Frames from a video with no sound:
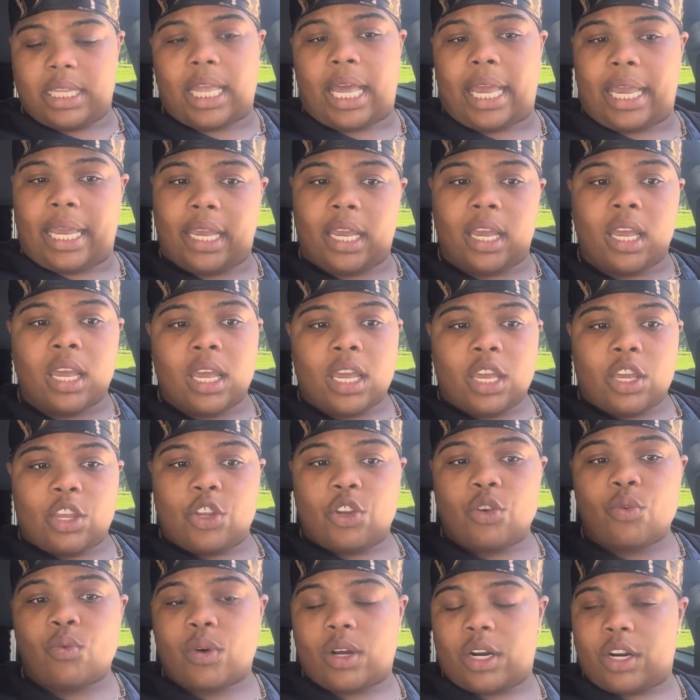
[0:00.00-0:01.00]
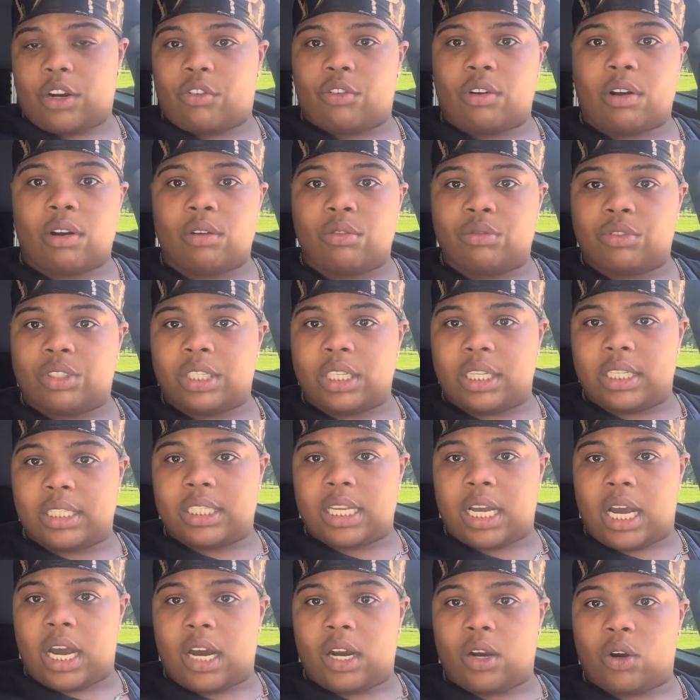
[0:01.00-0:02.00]
Like, you want to grow on
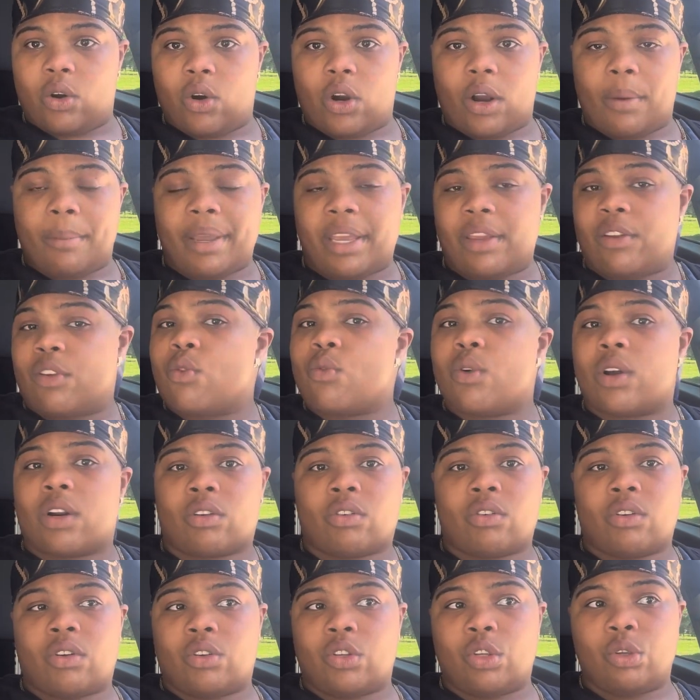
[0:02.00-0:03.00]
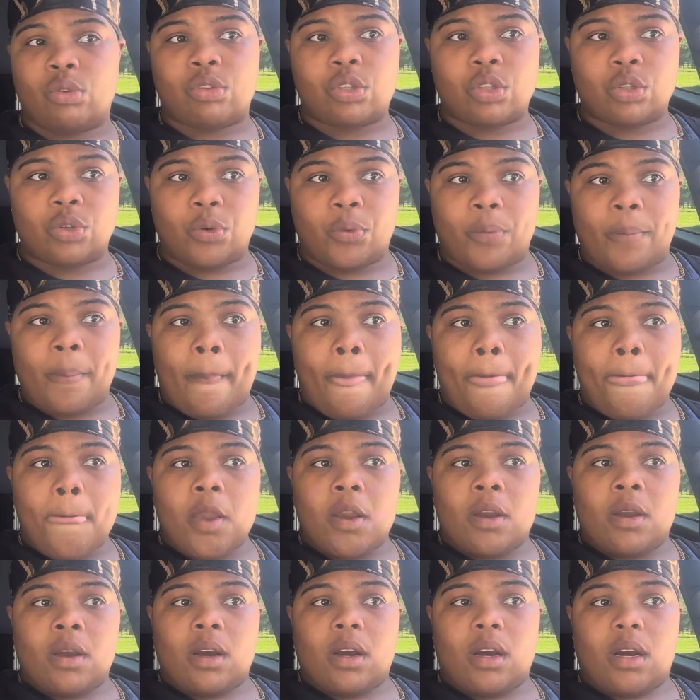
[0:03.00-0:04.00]
TikTok, or, I mean, you want to grow on YouTube,
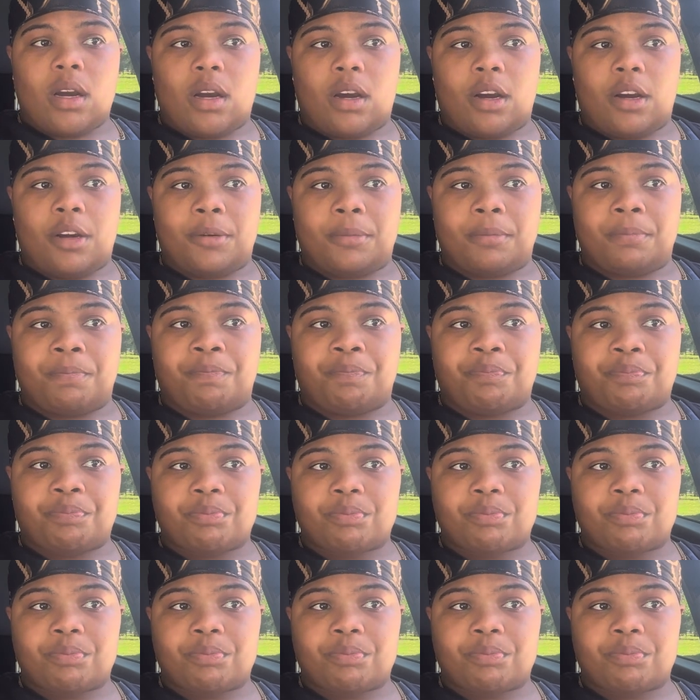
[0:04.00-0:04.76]
um,